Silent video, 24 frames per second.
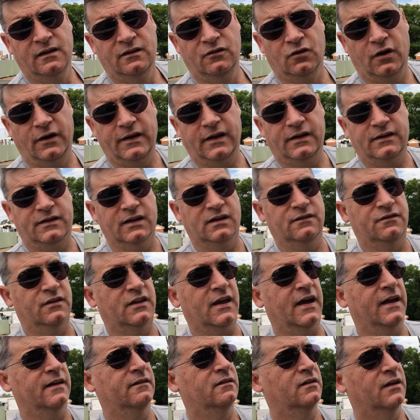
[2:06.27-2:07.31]
9 out of 10 for
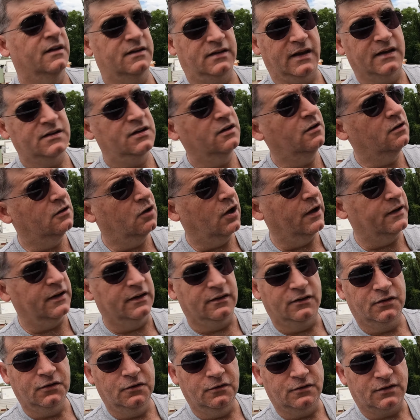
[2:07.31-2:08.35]
that. It's actually got
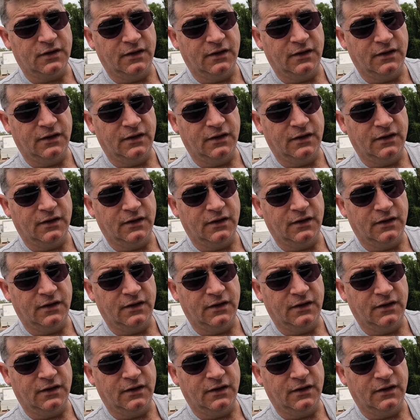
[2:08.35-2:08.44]
lighting too,